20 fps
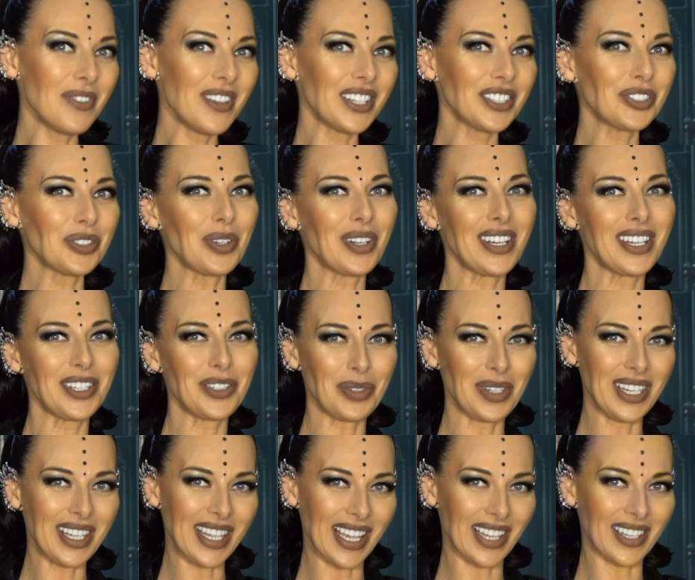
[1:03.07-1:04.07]
Victoria
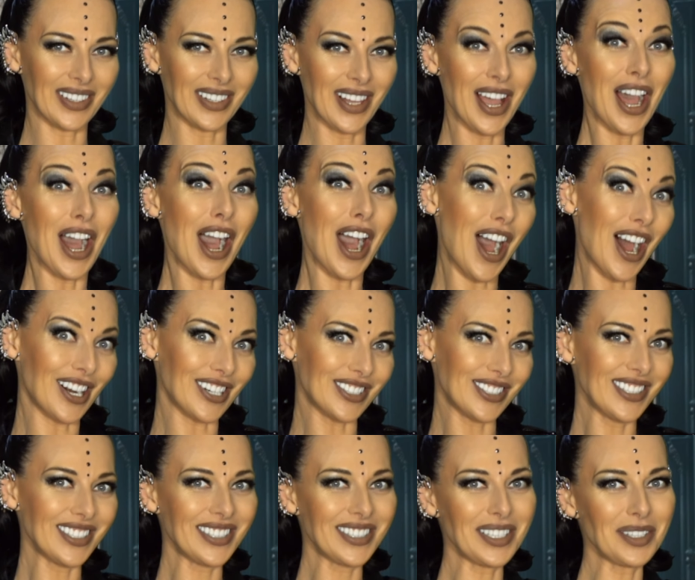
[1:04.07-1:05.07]
Unikel,
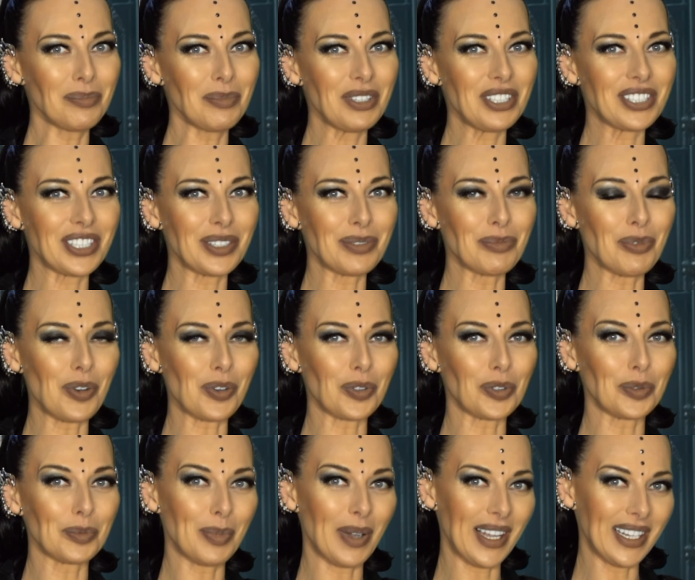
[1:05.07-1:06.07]
artist and media
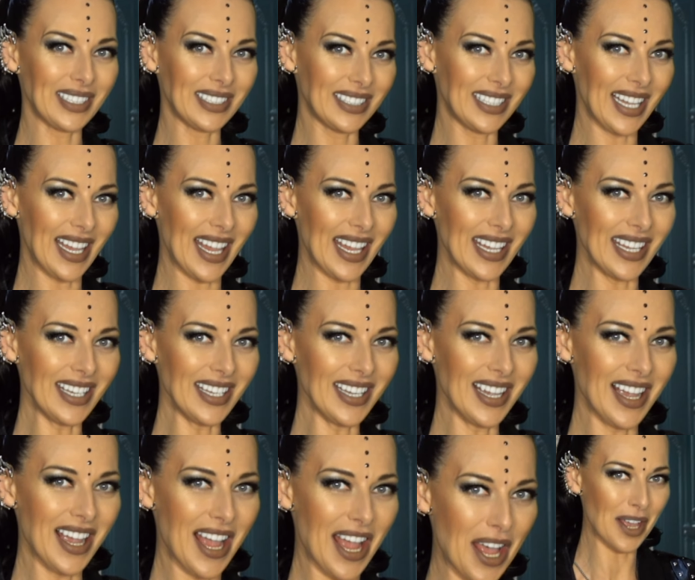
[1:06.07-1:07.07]
mogul by day,
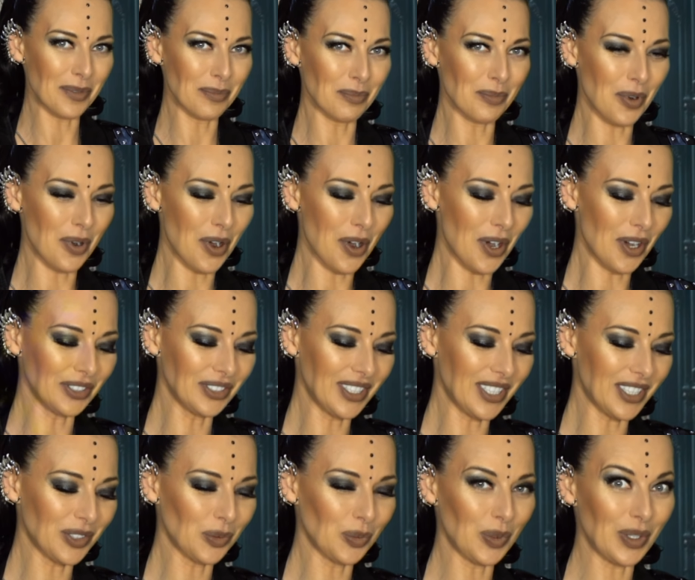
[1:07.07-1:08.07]
and
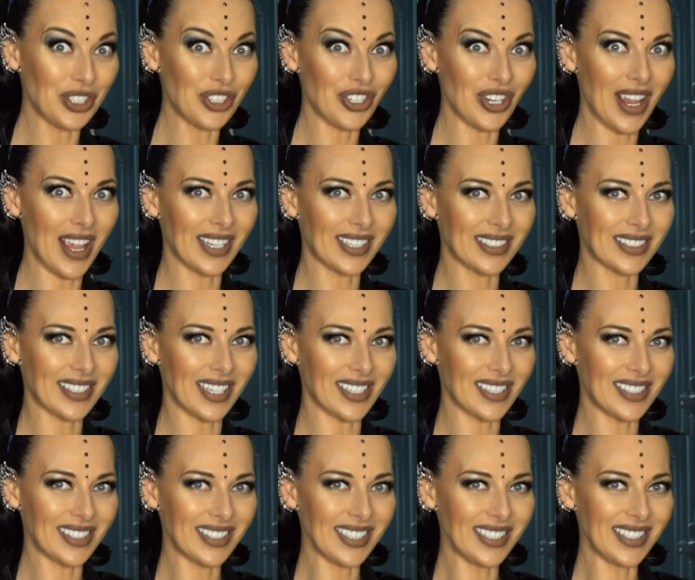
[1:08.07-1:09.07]
modern witch
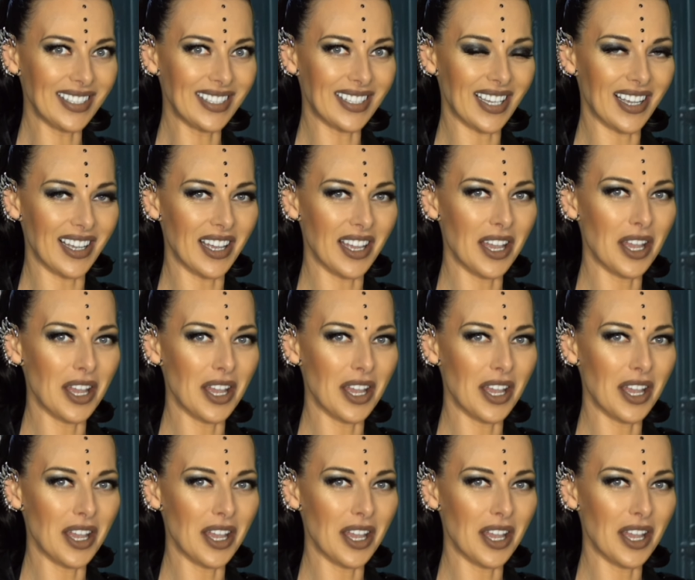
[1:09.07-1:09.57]
exorcista